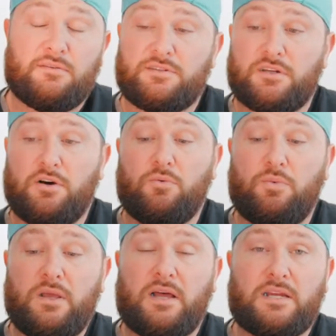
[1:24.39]
So
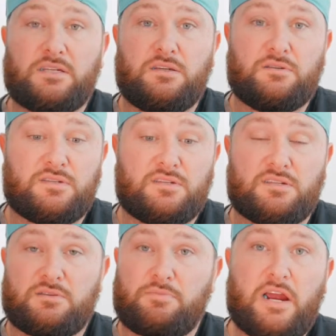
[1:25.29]
we like to use this
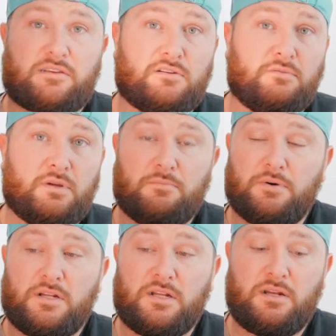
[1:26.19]
as a practical. We can
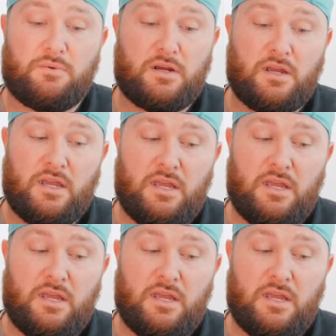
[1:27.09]
put it anywhere.